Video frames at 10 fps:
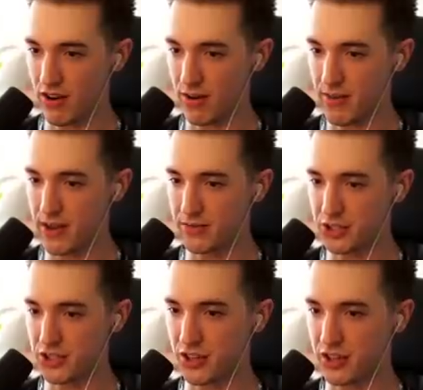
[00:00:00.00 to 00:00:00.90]
not. Maybe
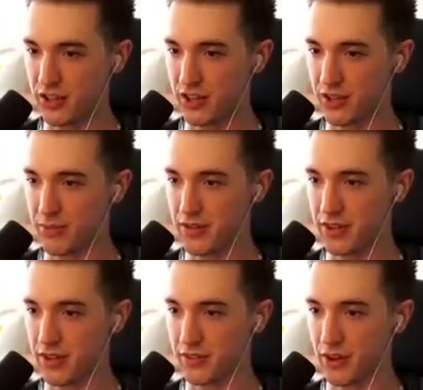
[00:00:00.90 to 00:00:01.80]
I'm just a bit
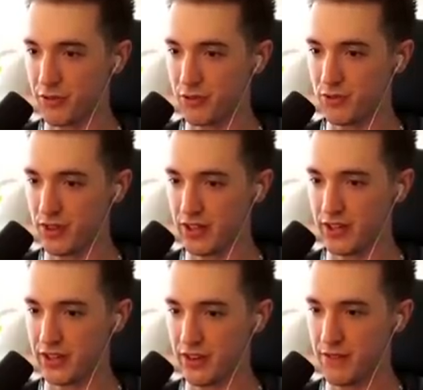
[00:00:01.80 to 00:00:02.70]
of a, a fool
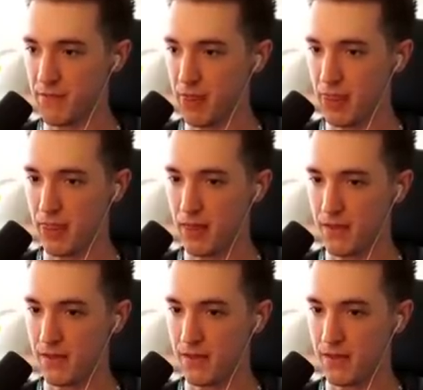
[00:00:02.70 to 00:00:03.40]
here, you know? You